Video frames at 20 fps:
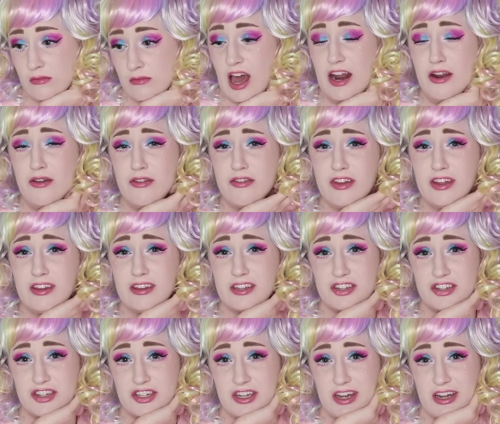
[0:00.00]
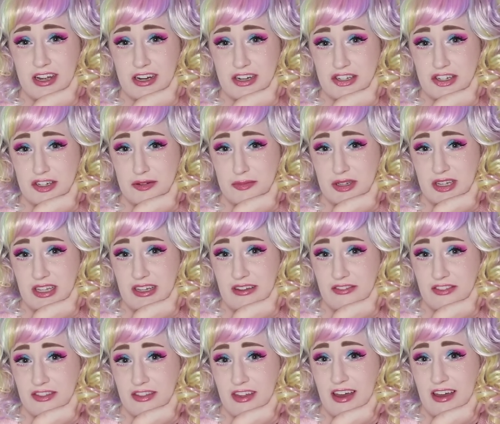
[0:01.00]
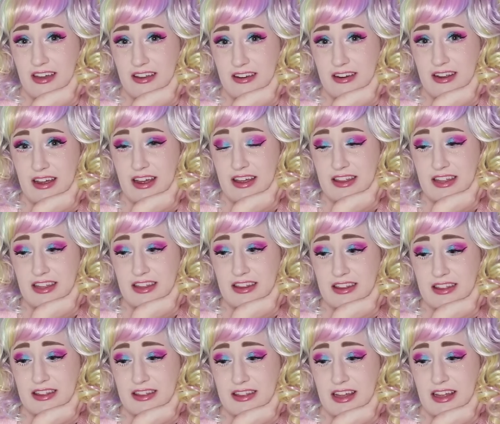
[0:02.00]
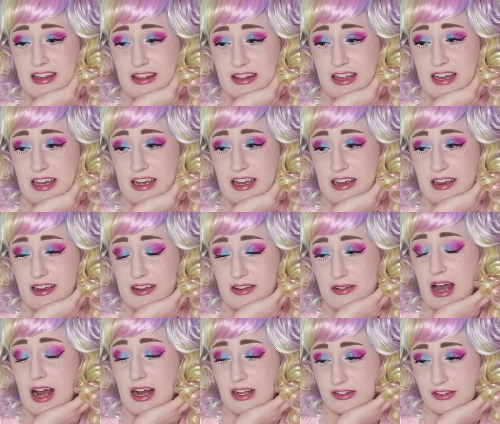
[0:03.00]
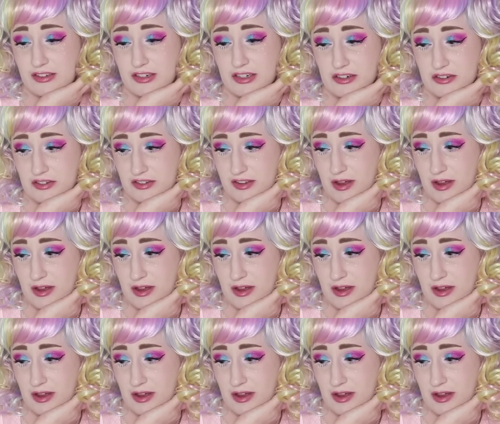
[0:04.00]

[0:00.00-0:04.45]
I don't think that she actually believes that. I think that they asked her